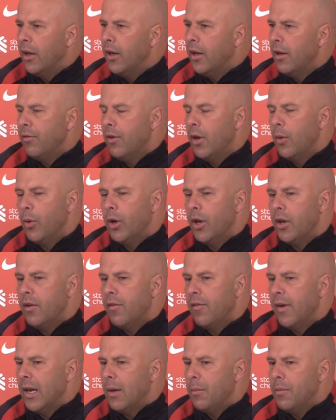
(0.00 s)
and if they want to
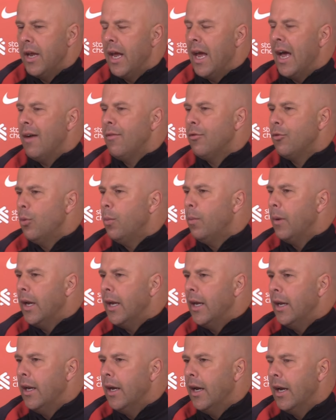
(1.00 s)
develop, they have to
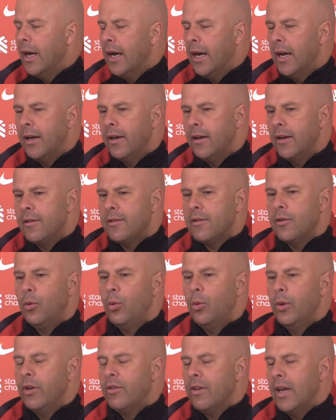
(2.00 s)
play, and it's
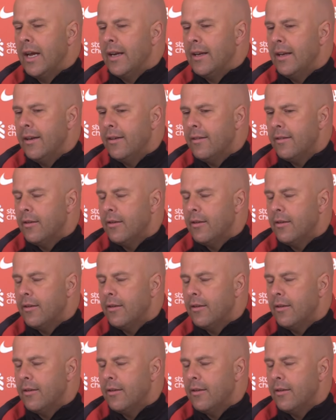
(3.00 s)
always like this.